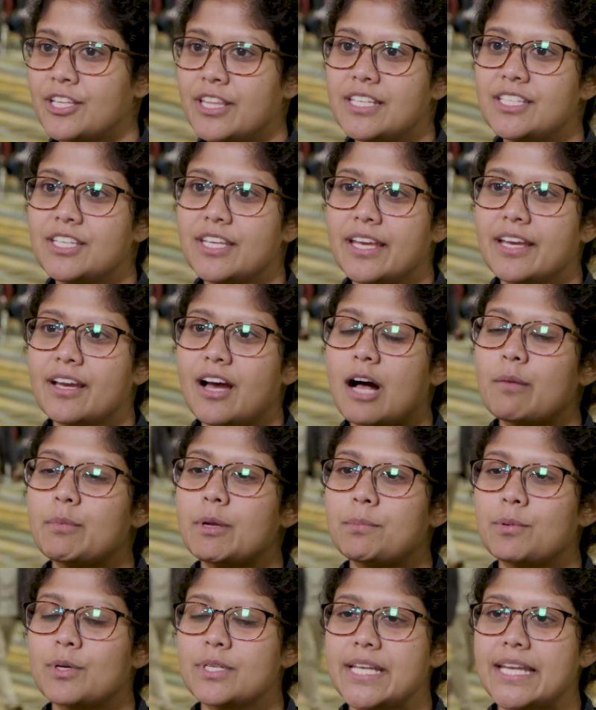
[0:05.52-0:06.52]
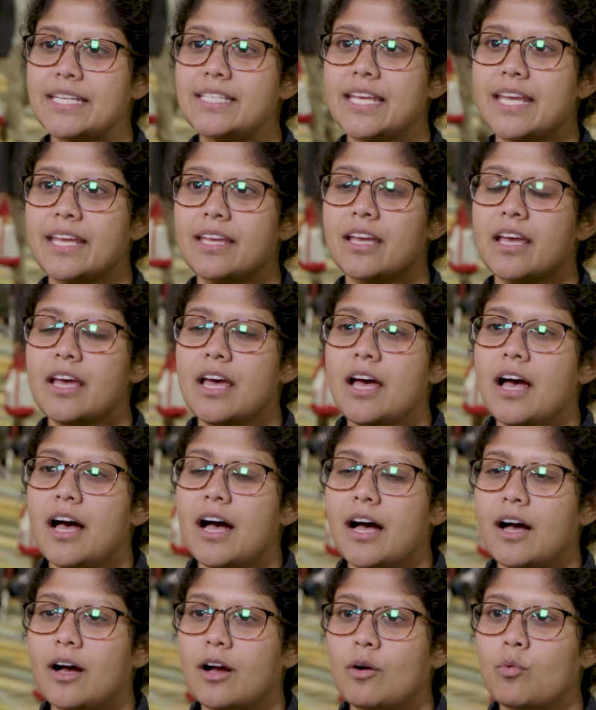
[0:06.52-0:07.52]
this year, I'll be presenting
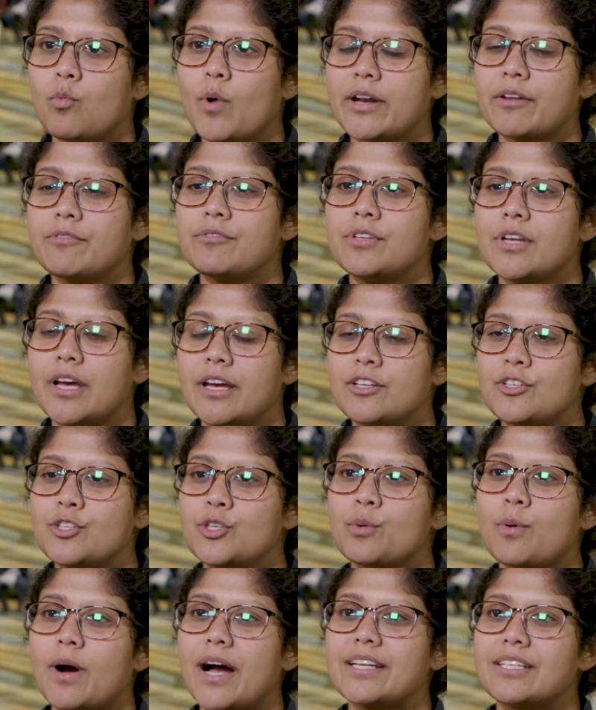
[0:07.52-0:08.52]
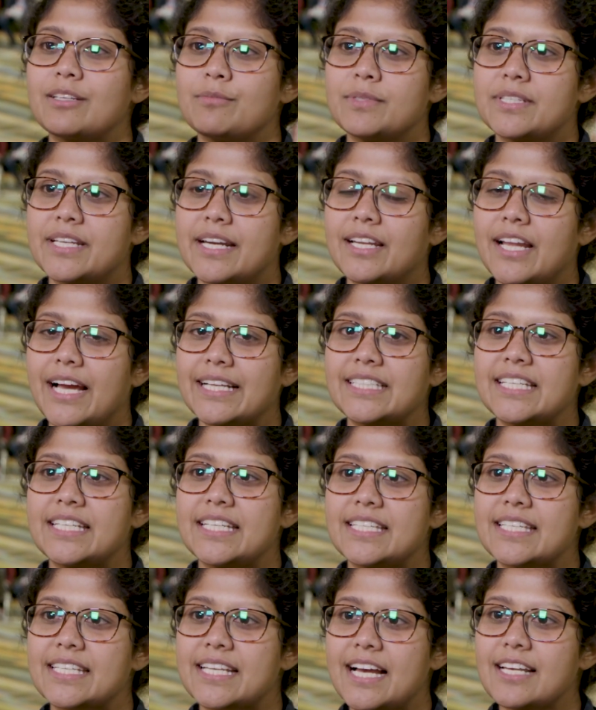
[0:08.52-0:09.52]
one of two items that I'd like to
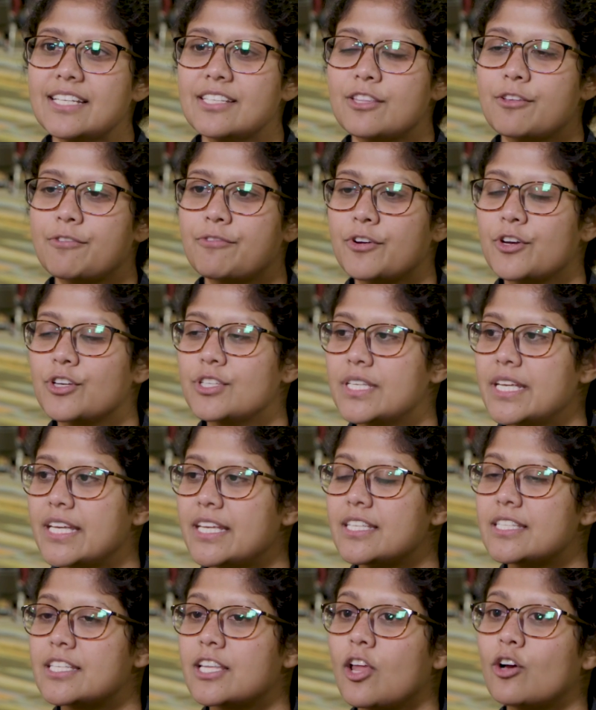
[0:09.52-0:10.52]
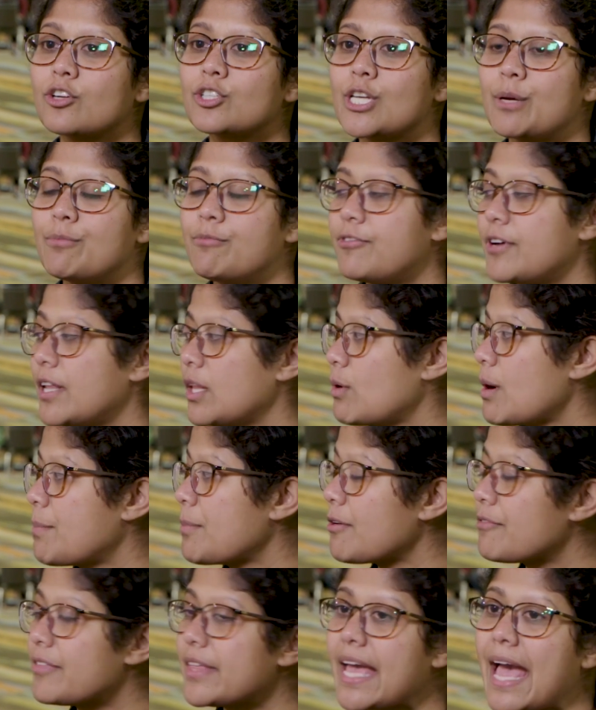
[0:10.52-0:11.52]
discuss. The first is long-term follow-up
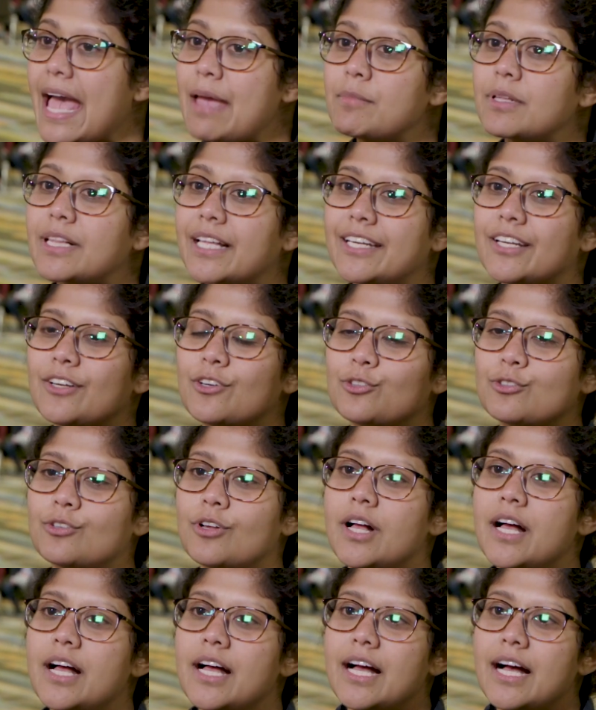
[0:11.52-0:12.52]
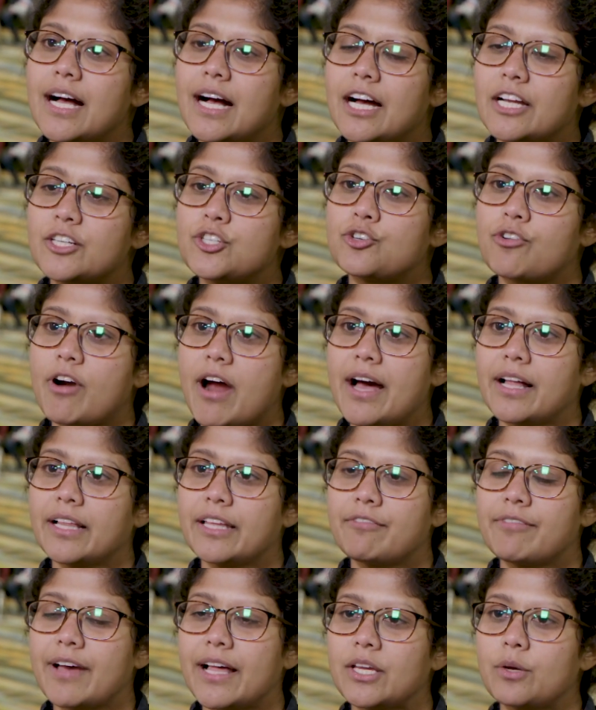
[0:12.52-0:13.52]
of the NEJM clinical trial
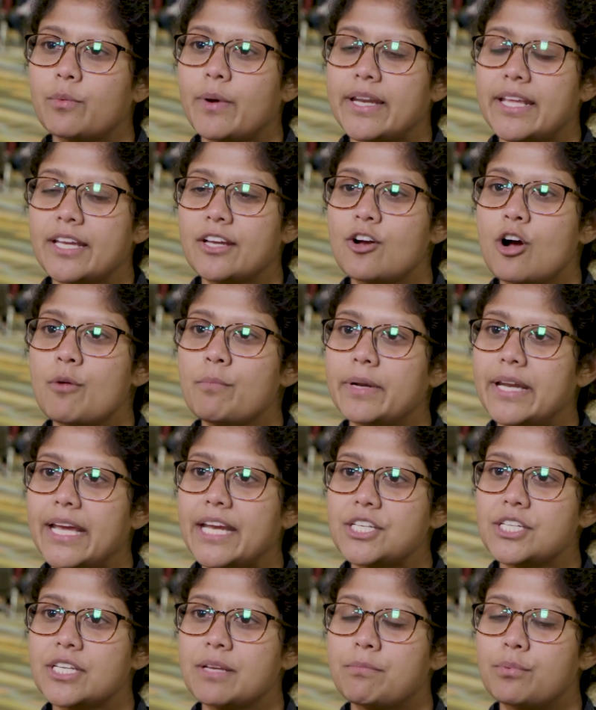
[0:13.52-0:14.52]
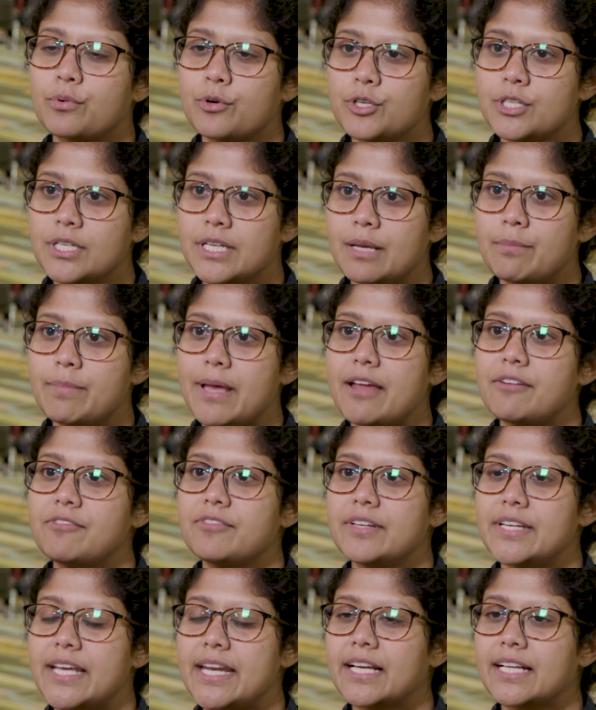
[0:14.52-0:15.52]
evaluating combination ibrutinib and
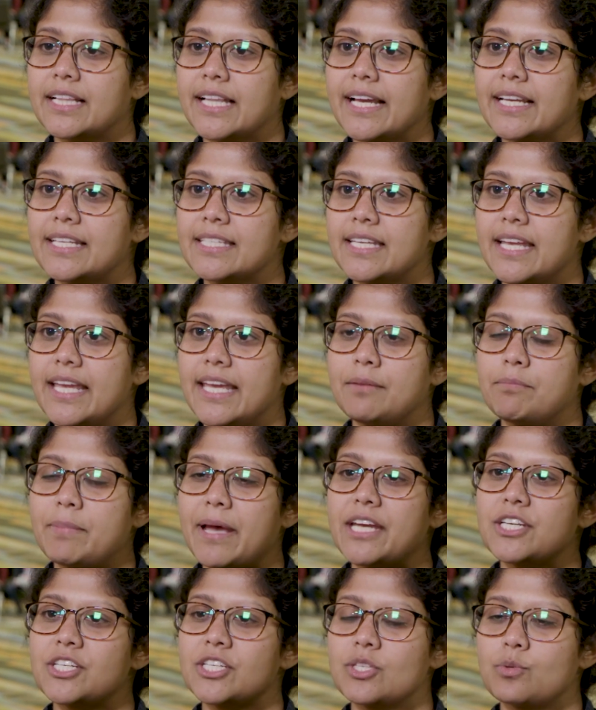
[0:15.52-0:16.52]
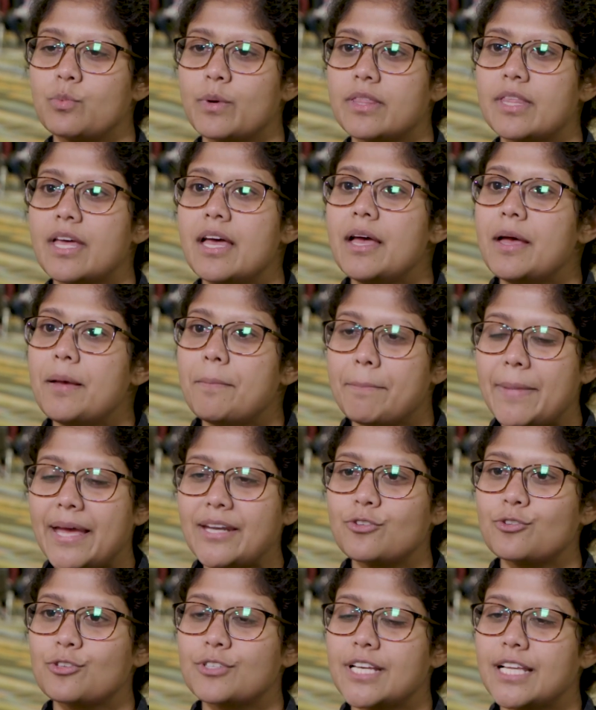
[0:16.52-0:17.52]
venetoclax in patients with
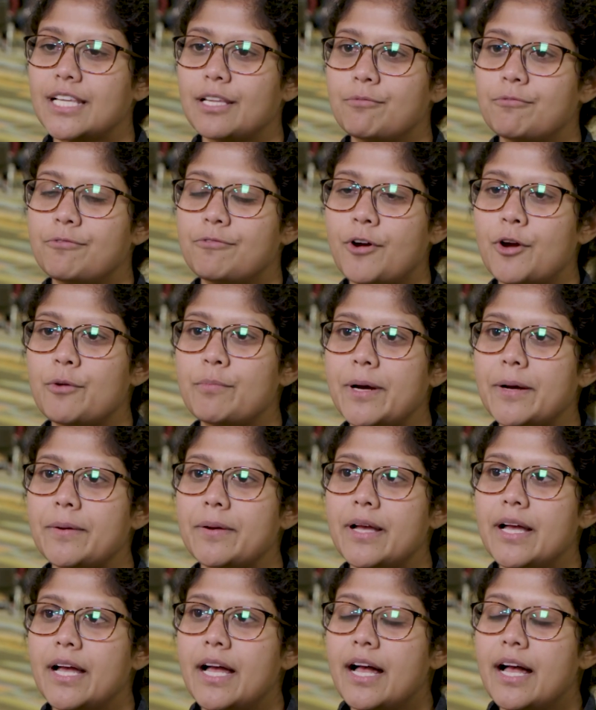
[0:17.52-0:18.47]
mantle cell lymphoma.